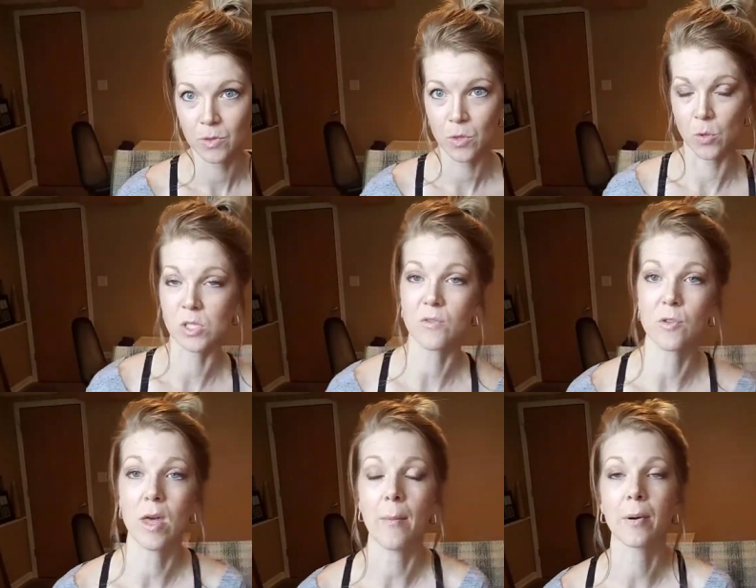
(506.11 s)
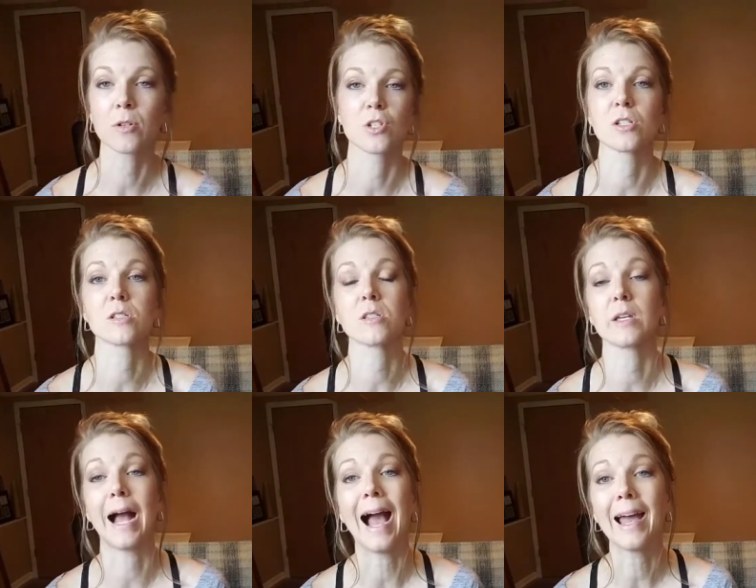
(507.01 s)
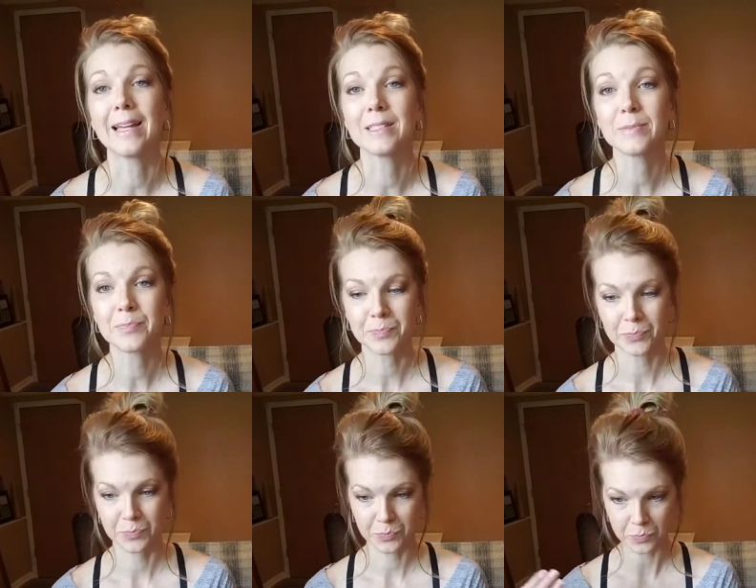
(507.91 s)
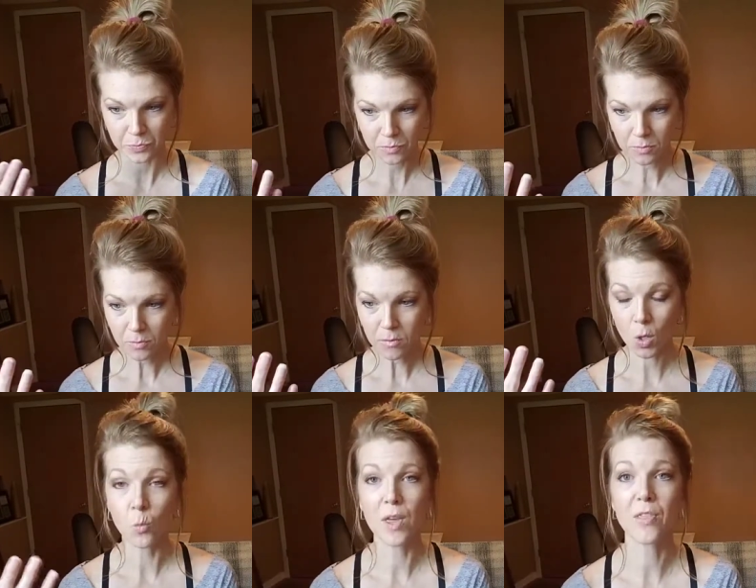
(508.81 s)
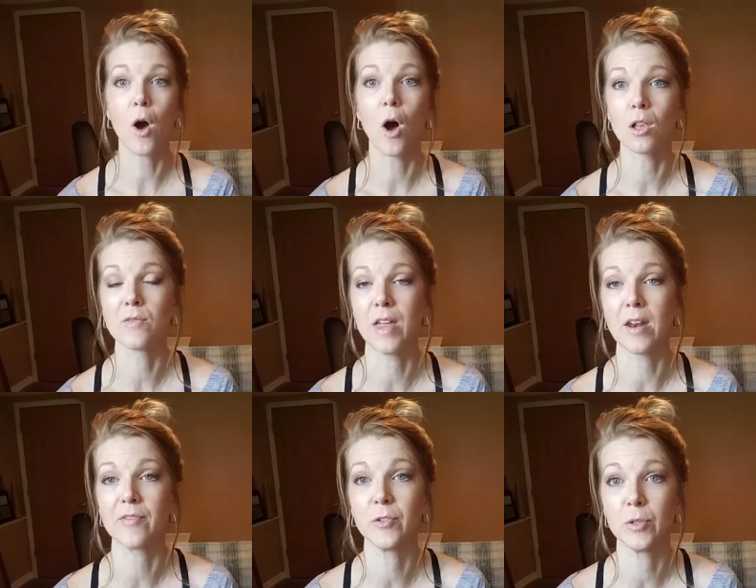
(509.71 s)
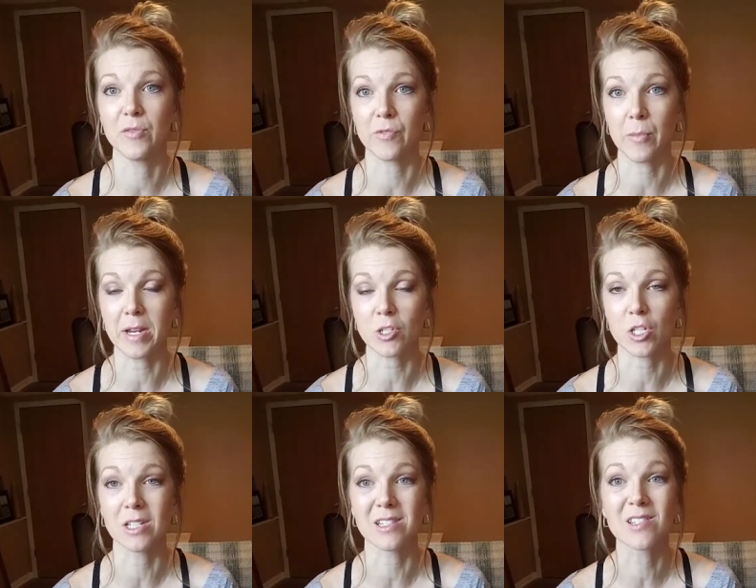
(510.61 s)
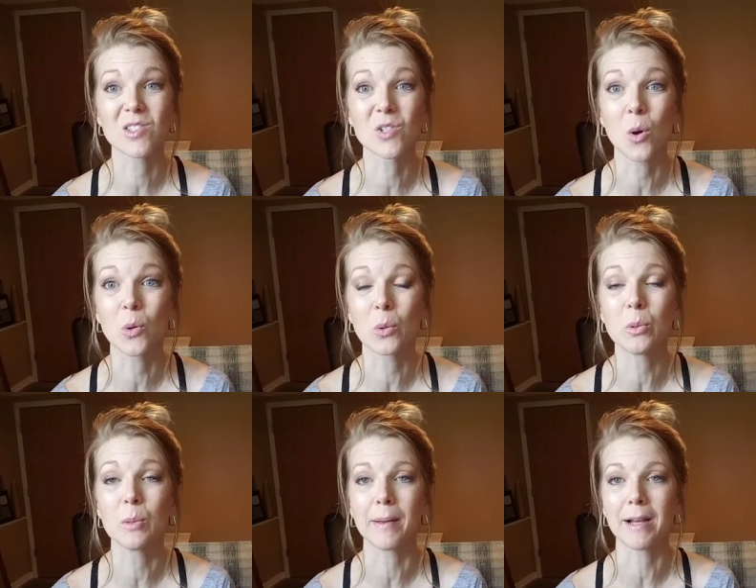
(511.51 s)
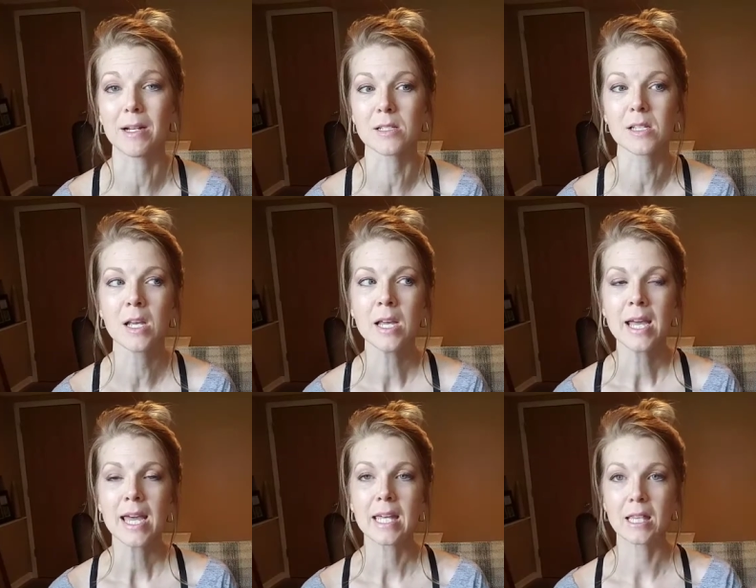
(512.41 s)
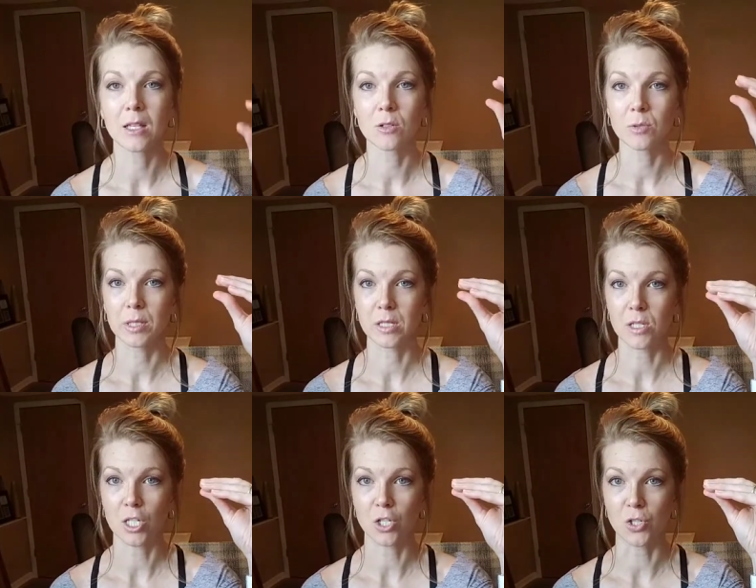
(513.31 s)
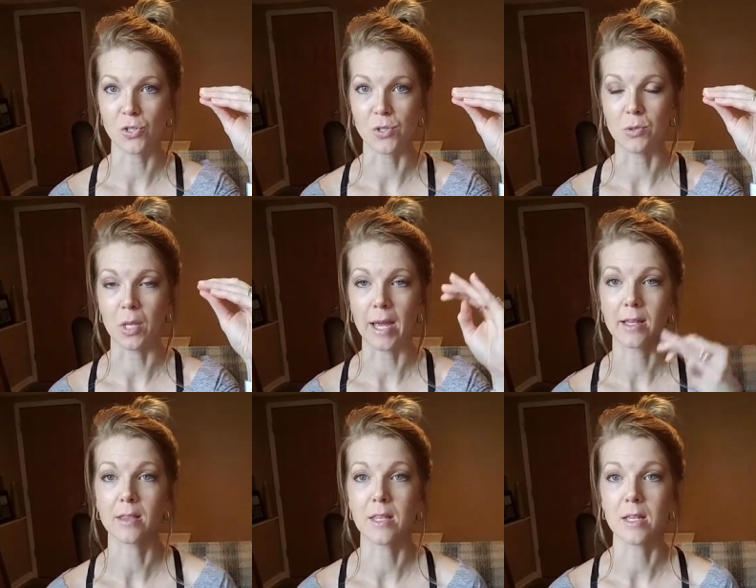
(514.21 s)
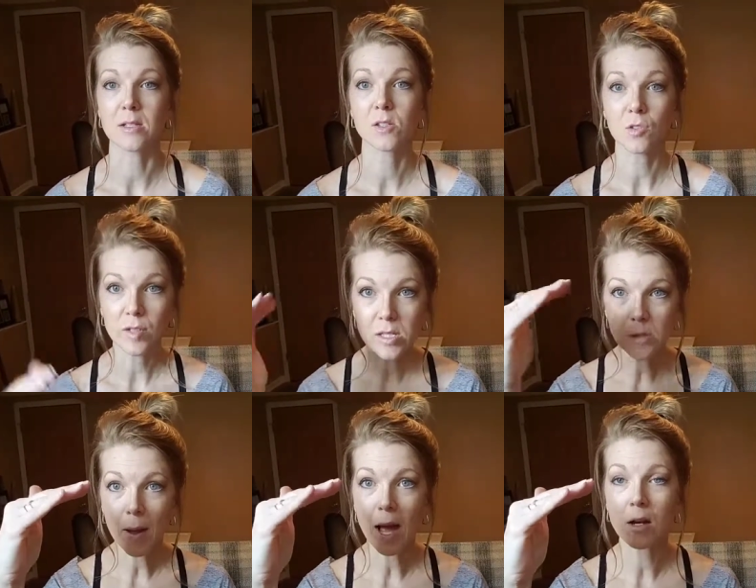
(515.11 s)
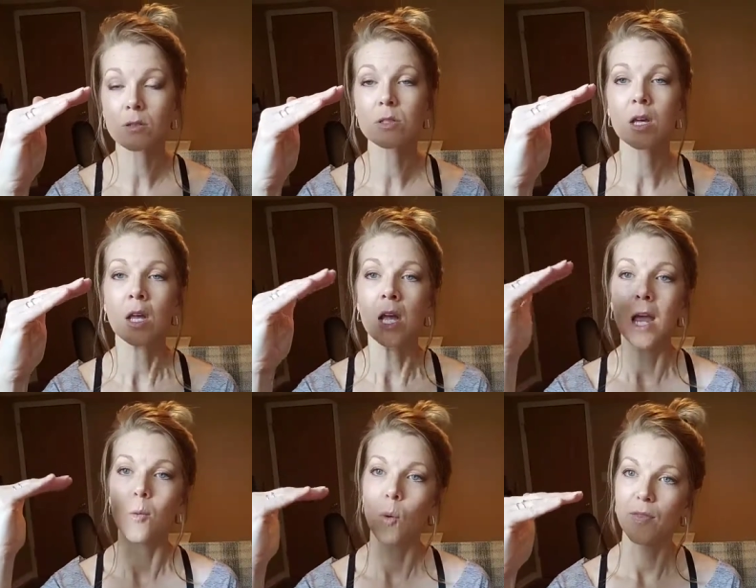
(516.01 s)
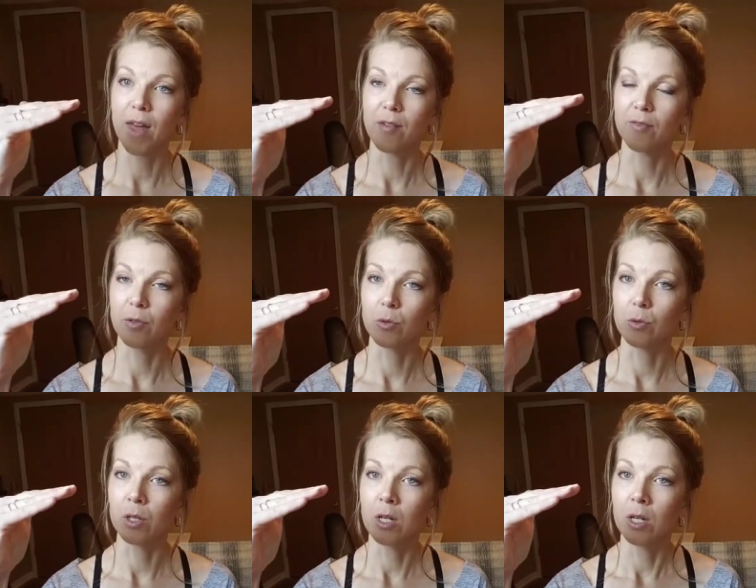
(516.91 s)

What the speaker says: those of you that purchased the guide with all of that food information, it's so cool because it literally teaches you like the servings amount and what that food